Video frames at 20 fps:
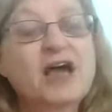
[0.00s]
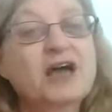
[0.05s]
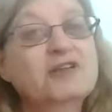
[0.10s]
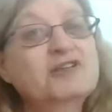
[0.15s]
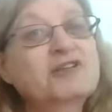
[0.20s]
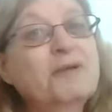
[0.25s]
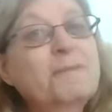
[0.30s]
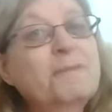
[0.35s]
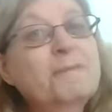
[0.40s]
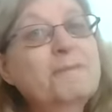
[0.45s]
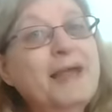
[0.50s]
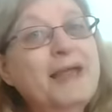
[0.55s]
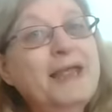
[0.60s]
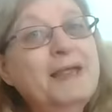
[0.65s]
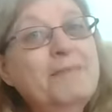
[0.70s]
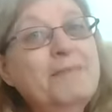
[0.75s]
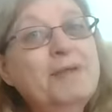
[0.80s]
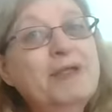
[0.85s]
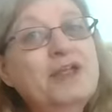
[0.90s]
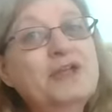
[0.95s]
So
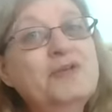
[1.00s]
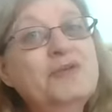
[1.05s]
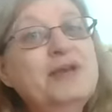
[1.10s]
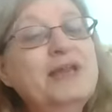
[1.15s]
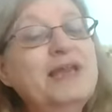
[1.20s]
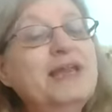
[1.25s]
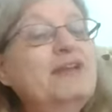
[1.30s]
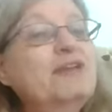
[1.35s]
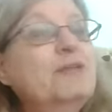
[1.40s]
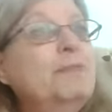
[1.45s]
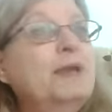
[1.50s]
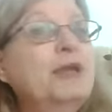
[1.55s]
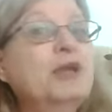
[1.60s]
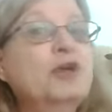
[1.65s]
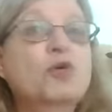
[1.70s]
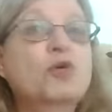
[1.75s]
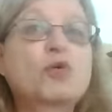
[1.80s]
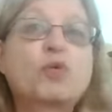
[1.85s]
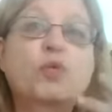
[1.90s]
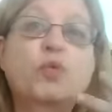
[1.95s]
maybe you need to be
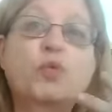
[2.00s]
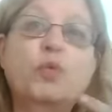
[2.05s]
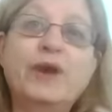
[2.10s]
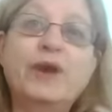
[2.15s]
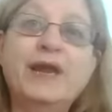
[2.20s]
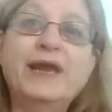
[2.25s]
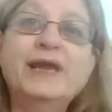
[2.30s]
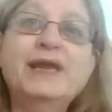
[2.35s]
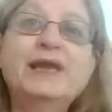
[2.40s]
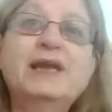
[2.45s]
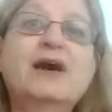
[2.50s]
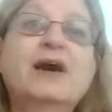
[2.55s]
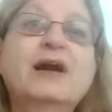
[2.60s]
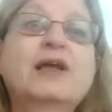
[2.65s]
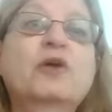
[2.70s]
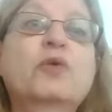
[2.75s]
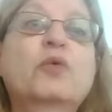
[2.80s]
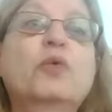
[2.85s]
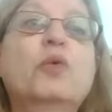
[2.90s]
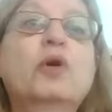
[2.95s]
your
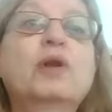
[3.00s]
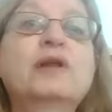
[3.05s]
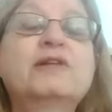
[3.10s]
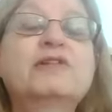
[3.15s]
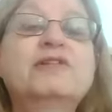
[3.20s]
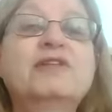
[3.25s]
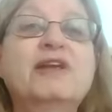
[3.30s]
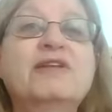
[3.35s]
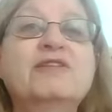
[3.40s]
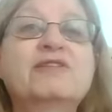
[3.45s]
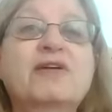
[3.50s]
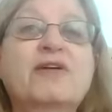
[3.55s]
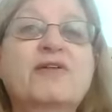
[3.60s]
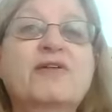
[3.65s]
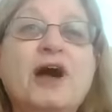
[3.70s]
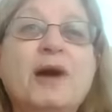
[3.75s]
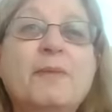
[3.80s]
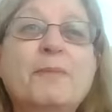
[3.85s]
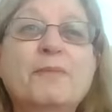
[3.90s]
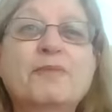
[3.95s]
queen-like quality. So
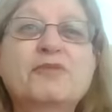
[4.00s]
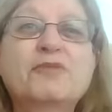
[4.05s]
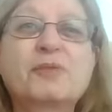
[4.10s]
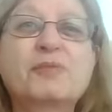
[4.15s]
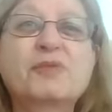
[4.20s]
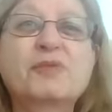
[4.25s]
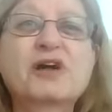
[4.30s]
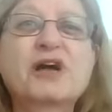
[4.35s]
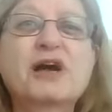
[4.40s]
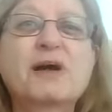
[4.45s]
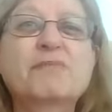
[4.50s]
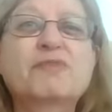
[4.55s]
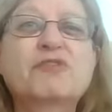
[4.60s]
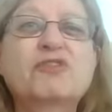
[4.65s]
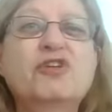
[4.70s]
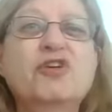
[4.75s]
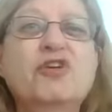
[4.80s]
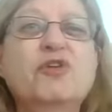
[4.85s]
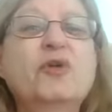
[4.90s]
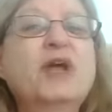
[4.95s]
someone comes
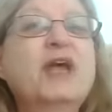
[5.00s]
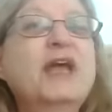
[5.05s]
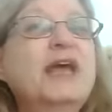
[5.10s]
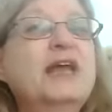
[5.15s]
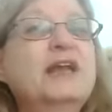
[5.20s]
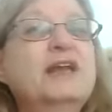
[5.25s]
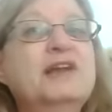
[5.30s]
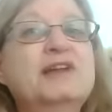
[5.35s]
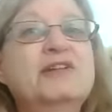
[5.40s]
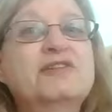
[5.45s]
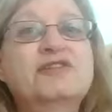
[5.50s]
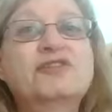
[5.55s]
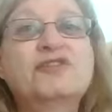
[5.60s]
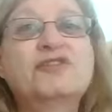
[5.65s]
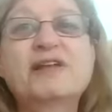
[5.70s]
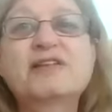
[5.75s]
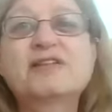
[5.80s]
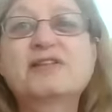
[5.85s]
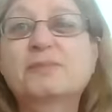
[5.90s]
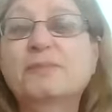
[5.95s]
to you in a
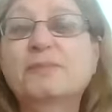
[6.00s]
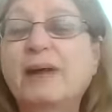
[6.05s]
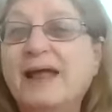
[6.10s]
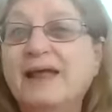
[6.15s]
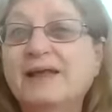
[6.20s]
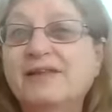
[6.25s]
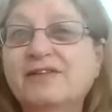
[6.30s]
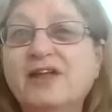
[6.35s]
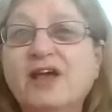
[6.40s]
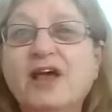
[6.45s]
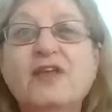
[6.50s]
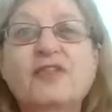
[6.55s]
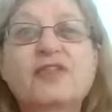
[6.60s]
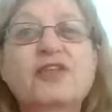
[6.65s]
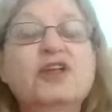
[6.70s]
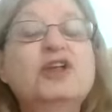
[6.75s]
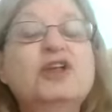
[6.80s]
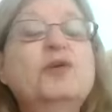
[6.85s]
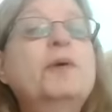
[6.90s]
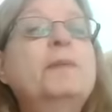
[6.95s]
distressed space,
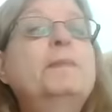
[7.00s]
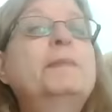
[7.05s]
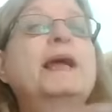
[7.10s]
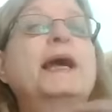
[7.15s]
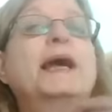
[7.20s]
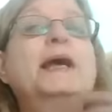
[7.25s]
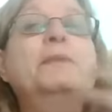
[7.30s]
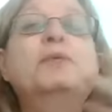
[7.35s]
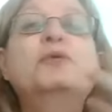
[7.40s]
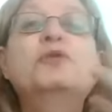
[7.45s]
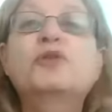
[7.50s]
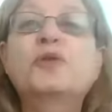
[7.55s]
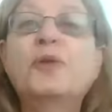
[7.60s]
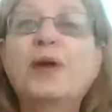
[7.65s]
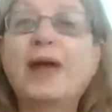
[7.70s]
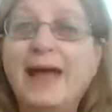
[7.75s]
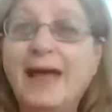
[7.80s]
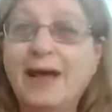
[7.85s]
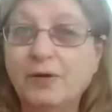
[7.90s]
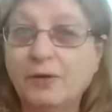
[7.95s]
that you will be able to
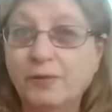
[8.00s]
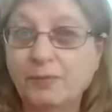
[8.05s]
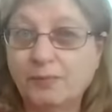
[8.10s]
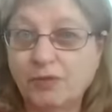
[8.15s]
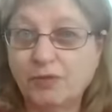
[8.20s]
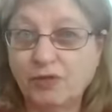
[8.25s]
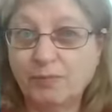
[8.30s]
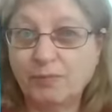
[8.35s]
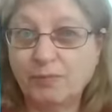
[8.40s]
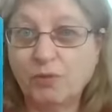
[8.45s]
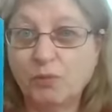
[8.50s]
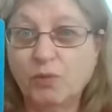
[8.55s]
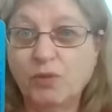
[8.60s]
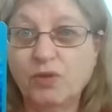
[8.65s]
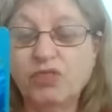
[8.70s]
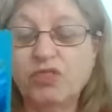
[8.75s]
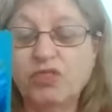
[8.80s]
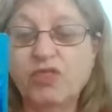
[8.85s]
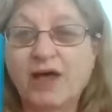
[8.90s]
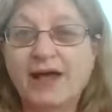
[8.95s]
help them
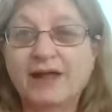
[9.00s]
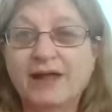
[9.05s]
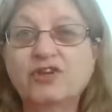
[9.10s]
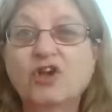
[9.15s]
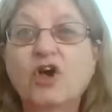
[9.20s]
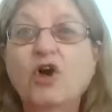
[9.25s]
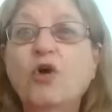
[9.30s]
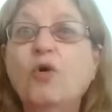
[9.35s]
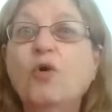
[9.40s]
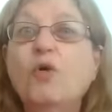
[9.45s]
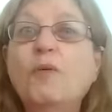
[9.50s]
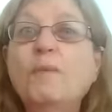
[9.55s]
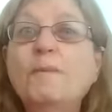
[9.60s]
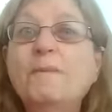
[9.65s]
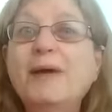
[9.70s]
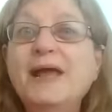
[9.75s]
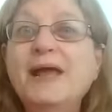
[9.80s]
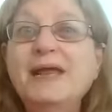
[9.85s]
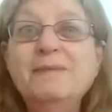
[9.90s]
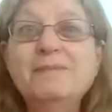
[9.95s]
with that. Or
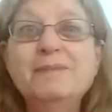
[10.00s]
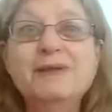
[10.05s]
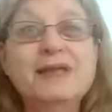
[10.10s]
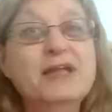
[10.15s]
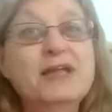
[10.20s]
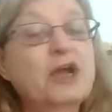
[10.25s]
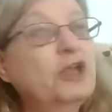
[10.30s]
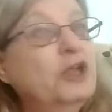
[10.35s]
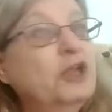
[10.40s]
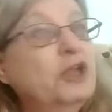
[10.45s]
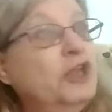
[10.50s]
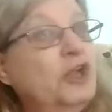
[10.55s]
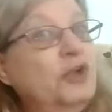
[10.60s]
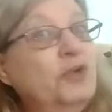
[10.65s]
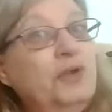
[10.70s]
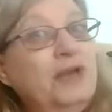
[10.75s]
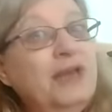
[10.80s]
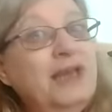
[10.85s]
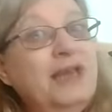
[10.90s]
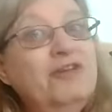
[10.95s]
maybe
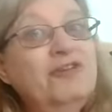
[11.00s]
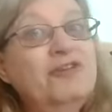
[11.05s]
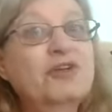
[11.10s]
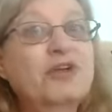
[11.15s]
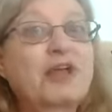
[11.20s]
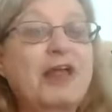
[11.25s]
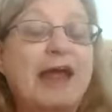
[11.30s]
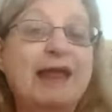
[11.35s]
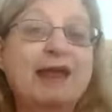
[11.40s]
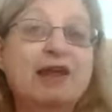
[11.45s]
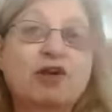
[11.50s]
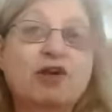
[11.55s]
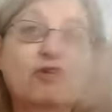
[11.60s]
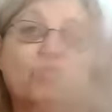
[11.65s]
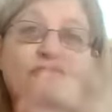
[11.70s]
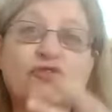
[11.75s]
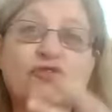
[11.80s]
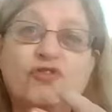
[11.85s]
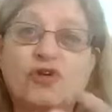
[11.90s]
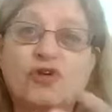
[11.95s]
you need to take
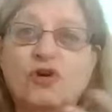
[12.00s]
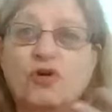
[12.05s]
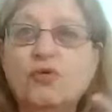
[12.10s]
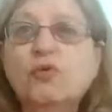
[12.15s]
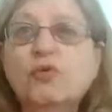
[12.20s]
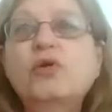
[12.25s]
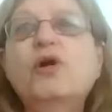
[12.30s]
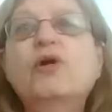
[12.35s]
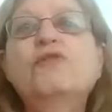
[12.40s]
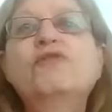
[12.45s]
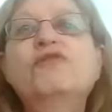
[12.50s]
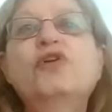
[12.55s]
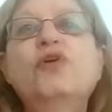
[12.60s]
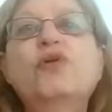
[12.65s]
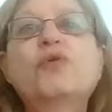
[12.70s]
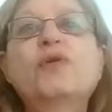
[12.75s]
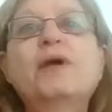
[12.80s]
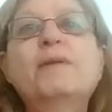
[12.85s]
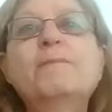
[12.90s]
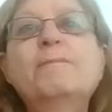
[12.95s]
control of
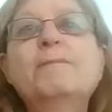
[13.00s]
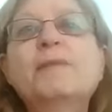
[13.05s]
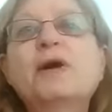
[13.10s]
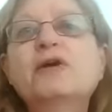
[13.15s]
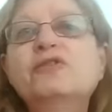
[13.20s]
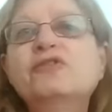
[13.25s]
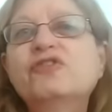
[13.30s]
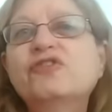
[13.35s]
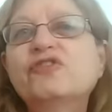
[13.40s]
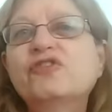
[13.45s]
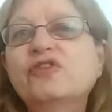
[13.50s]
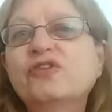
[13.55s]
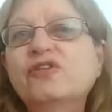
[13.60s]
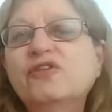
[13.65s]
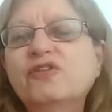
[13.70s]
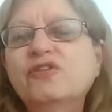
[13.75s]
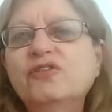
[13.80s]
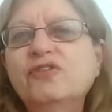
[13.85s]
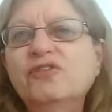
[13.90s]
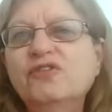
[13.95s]
your
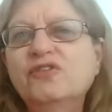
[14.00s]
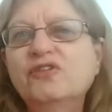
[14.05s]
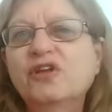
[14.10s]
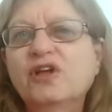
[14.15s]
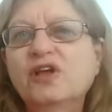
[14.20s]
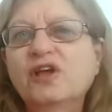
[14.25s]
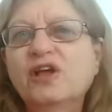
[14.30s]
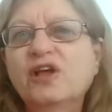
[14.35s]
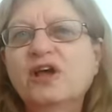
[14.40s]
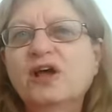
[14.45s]
emotions